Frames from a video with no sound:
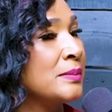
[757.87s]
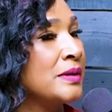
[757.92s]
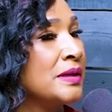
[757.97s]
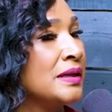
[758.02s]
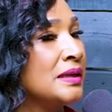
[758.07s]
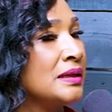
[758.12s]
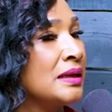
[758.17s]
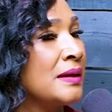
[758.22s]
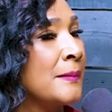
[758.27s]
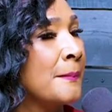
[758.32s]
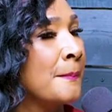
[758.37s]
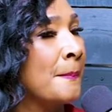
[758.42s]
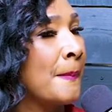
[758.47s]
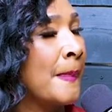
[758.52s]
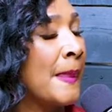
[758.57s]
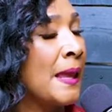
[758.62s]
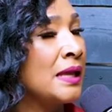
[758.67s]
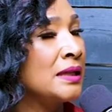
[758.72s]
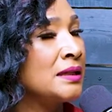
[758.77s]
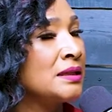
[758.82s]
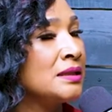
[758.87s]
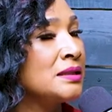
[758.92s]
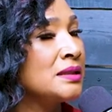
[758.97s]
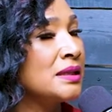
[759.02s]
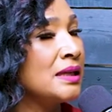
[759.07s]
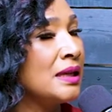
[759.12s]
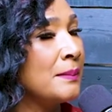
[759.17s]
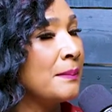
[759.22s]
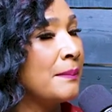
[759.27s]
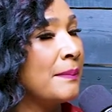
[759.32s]
But
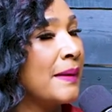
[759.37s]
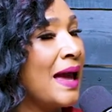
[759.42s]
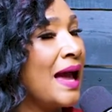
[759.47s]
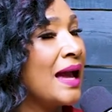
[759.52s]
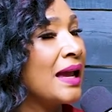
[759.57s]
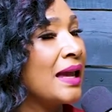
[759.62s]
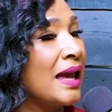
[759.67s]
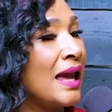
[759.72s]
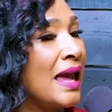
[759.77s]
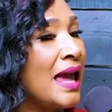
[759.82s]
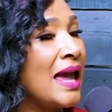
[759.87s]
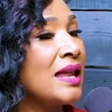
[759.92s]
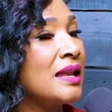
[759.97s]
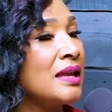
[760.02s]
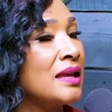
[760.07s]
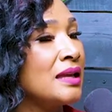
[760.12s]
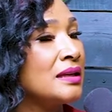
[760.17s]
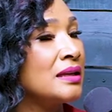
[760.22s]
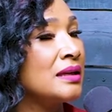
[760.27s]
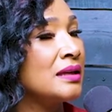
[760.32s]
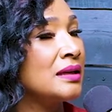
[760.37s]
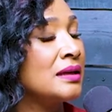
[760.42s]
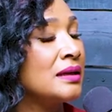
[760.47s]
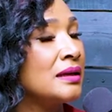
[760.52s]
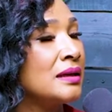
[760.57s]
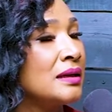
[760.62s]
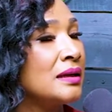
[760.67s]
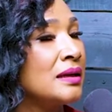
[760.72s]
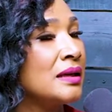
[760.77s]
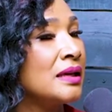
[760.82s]
looking back at it,
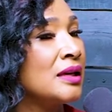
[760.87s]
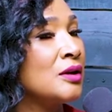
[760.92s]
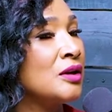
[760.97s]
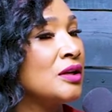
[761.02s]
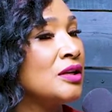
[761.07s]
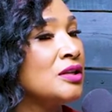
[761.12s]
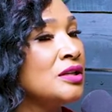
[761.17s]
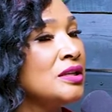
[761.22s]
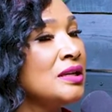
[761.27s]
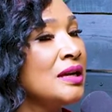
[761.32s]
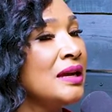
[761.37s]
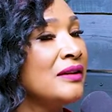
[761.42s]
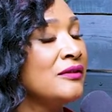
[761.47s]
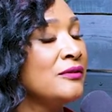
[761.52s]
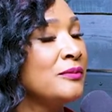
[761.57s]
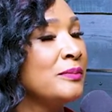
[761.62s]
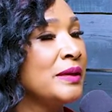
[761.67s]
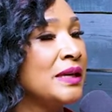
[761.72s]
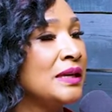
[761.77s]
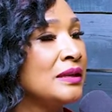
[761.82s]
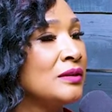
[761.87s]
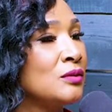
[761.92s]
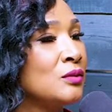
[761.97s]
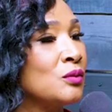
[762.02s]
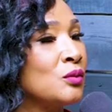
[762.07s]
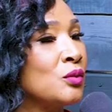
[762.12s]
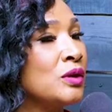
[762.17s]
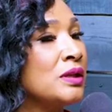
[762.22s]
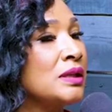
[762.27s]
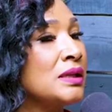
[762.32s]
it could have
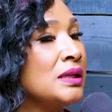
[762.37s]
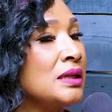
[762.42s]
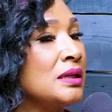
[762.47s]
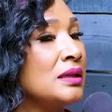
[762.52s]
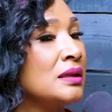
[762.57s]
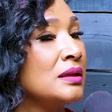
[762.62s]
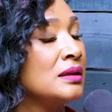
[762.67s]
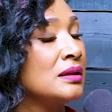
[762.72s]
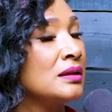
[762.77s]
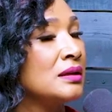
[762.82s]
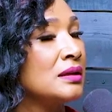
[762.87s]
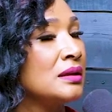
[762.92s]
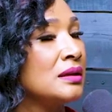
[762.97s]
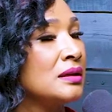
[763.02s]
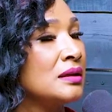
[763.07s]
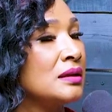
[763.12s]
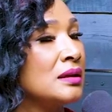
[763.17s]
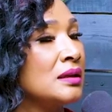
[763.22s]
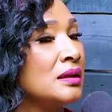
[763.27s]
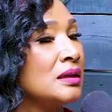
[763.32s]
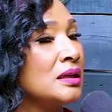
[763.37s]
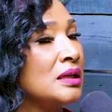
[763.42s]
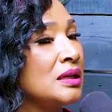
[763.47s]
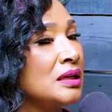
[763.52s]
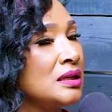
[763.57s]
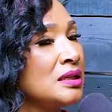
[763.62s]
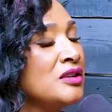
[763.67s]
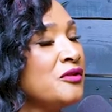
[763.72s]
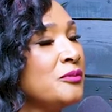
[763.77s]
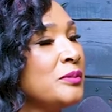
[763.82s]
been really, it
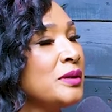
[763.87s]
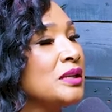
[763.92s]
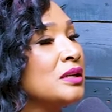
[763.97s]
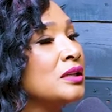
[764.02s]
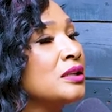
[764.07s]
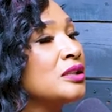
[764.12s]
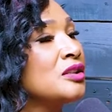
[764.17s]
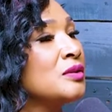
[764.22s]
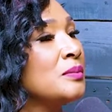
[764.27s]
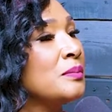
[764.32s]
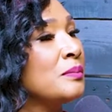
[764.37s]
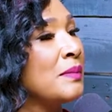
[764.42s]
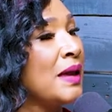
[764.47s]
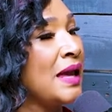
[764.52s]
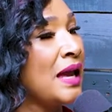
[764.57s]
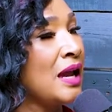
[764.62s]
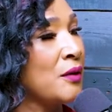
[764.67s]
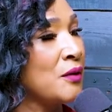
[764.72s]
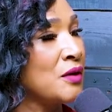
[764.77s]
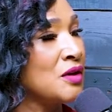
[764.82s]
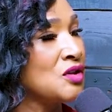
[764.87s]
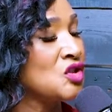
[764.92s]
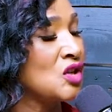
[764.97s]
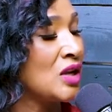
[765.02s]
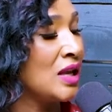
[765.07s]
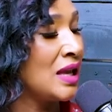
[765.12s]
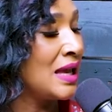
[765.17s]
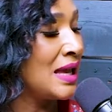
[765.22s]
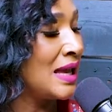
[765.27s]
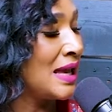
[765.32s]
could have been a good marriage
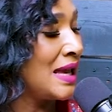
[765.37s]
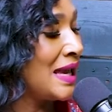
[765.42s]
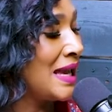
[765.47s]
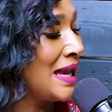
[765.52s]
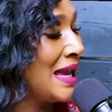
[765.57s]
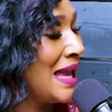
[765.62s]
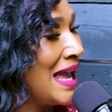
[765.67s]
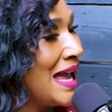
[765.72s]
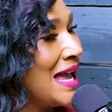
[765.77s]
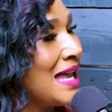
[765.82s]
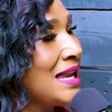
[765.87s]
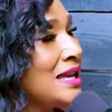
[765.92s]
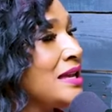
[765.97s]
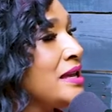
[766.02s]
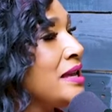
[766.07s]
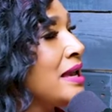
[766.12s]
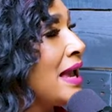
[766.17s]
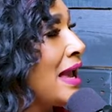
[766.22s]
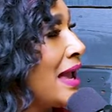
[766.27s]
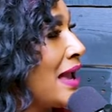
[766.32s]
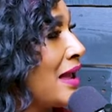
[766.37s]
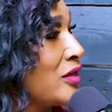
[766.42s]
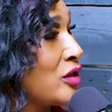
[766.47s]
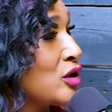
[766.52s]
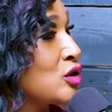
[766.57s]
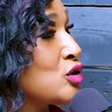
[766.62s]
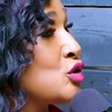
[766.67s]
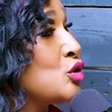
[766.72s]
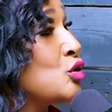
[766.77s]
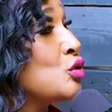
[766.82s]
had he had
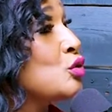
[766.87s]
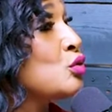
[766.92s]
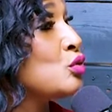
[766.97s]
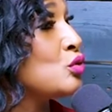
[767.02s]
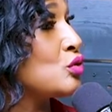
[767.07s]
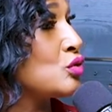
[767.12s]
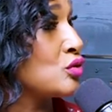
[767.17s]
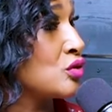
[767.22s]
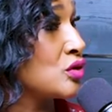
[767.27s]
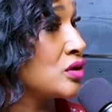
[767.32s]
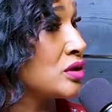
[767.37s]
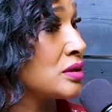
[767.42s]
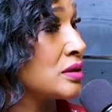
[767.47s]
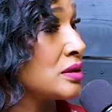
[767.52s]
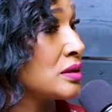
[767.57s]
the tools